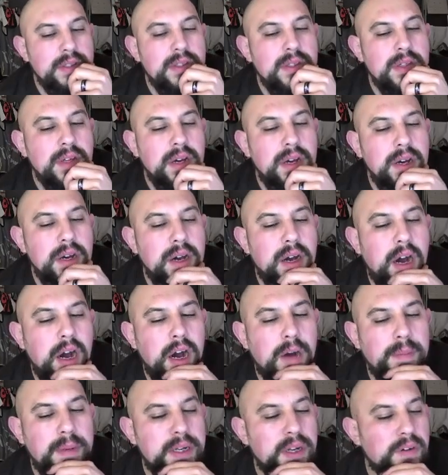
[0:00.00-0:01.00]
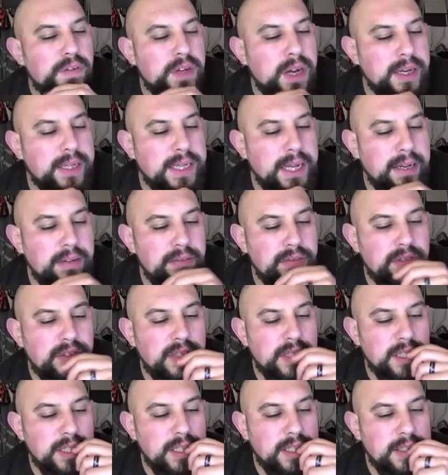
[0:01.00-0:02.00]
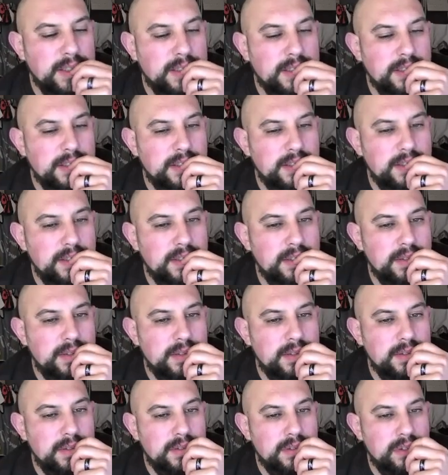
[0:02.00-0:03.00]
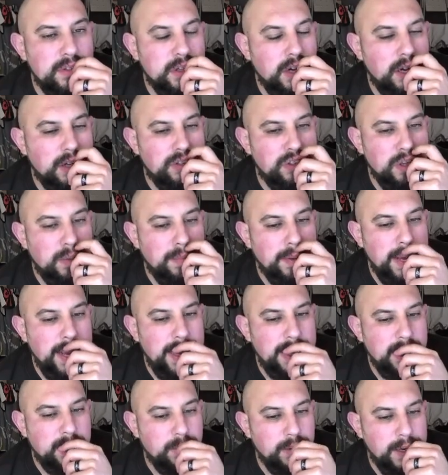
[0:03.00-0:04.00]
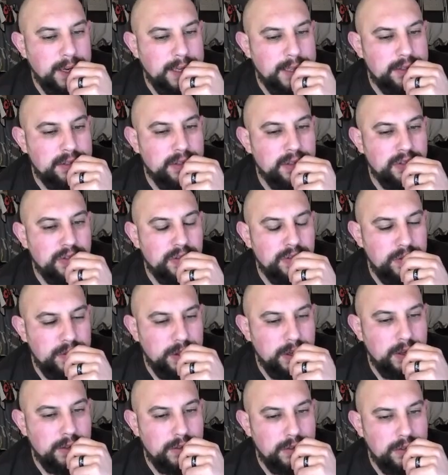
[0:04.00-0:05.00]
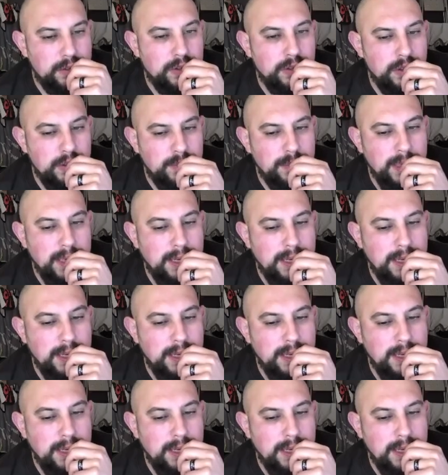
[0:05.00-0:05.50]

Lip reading: I mean, I've got a guaranteed Garchomp anyway, so it's not too bad.